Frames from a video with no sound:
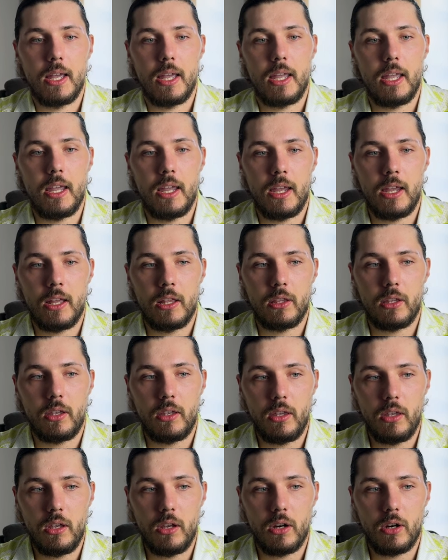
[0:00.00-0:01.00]
And
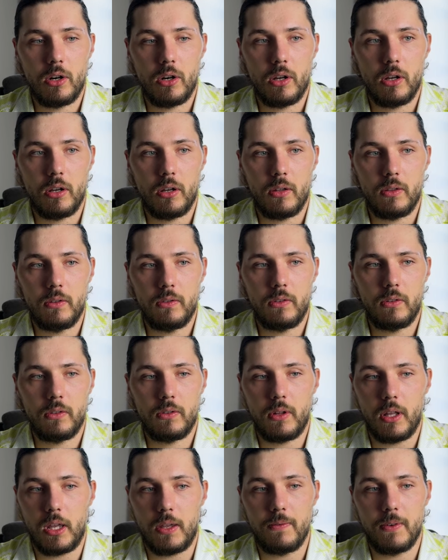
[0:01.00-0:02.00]
here, this is
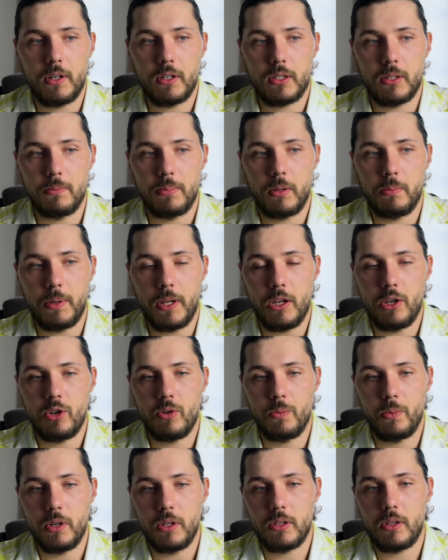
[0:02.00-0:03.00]
like a very simple
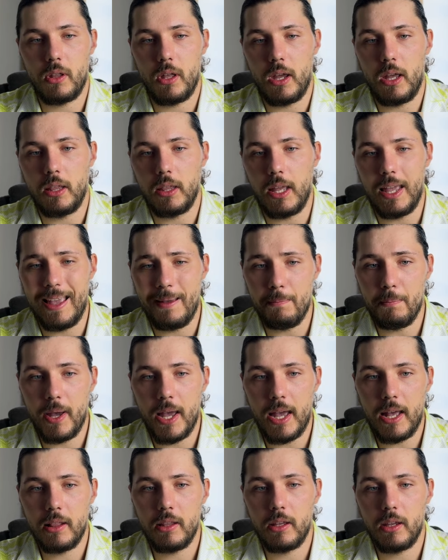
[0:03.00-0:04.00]
page with an
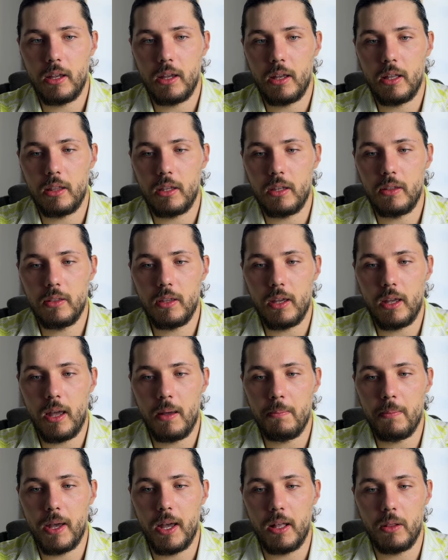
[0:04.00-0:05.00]
embed, and in the
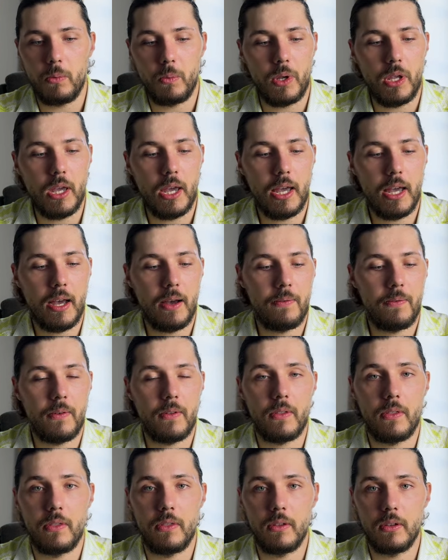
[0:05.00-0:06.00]
embed we have
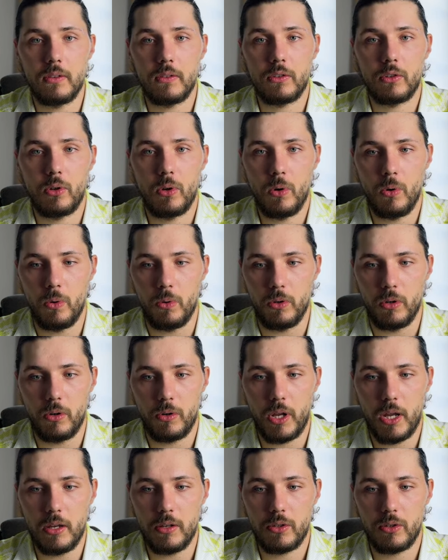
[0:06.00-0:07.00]
this code.
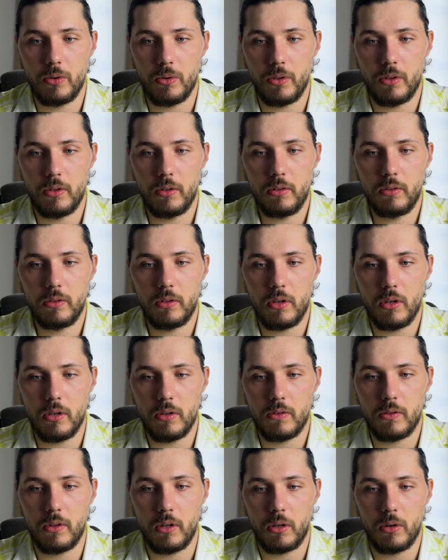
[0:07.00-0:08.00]
Okay, so this
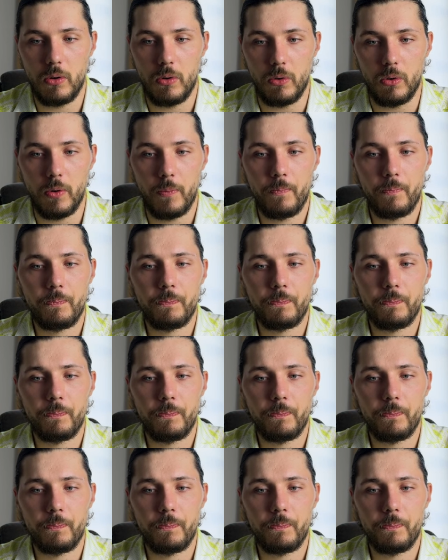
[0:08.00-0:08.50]
is the code.